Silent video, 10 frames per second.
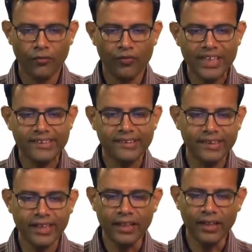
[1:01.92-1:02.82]
we
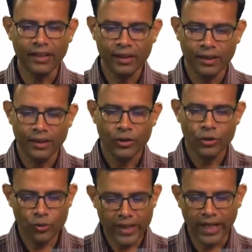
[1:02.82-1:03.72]
see
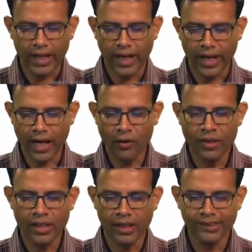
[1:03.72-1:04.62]
today
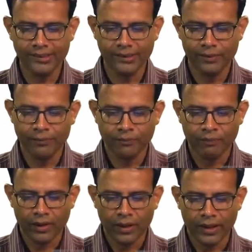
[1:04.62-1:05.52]
around us
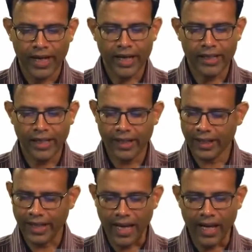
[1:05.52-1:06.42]
that there
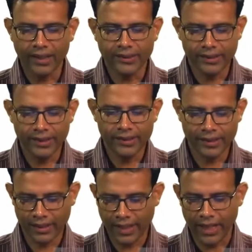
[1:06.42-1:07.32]
are galaxies,
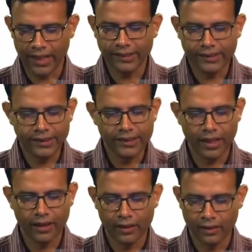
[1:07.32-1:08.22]
and the galaxies
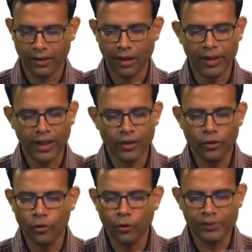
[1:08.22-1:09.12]
are coming in
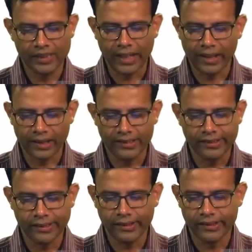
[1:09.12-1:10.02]
groups like
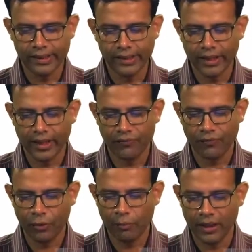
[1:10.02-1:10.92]
clusters, and they are
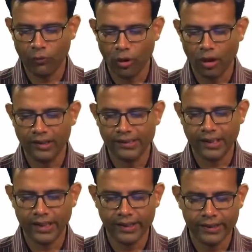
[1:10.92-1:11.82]
forming walls
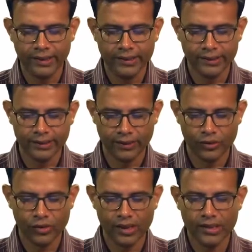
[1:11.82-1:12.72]
like this.
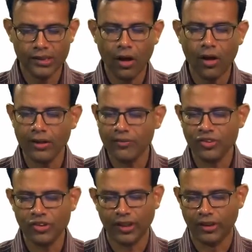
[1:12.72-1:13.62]
So, there is a lot of
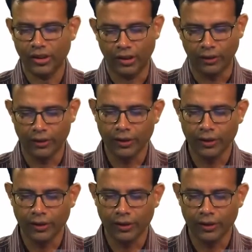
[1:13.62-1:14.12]
structure